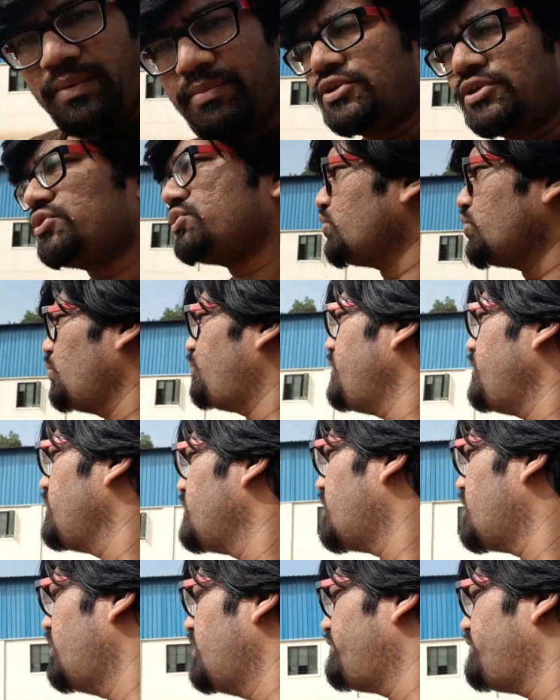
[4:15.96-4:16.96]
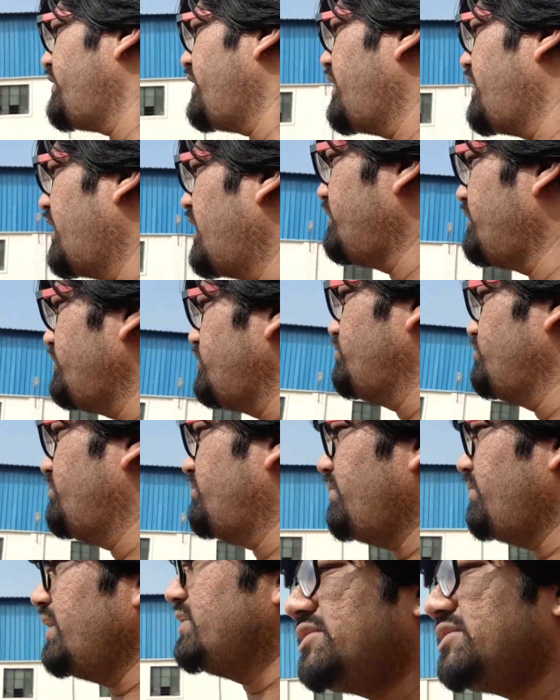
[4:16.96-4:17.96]
pretty much open ground. If I have
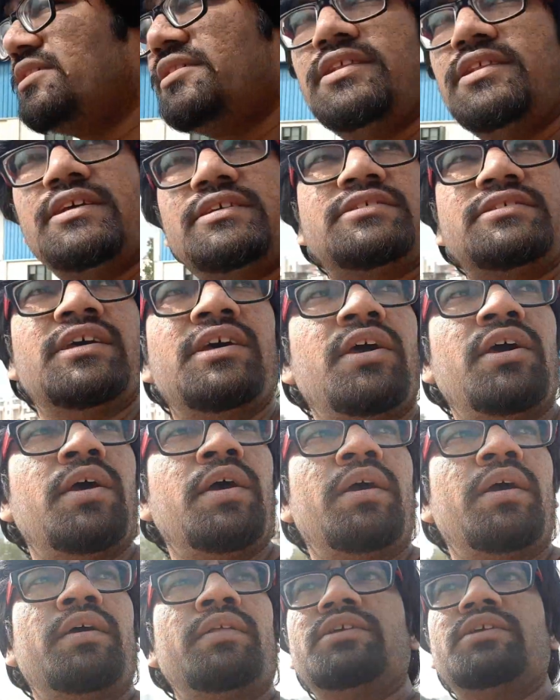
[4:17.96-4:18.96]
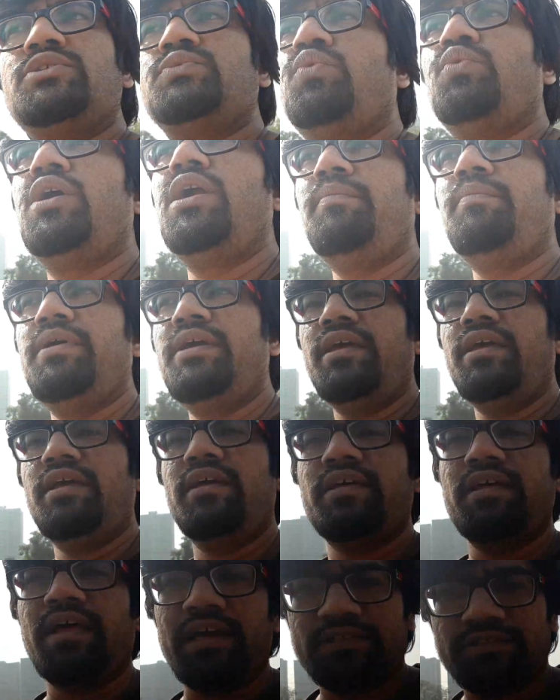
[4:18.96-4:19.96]
to measure this would be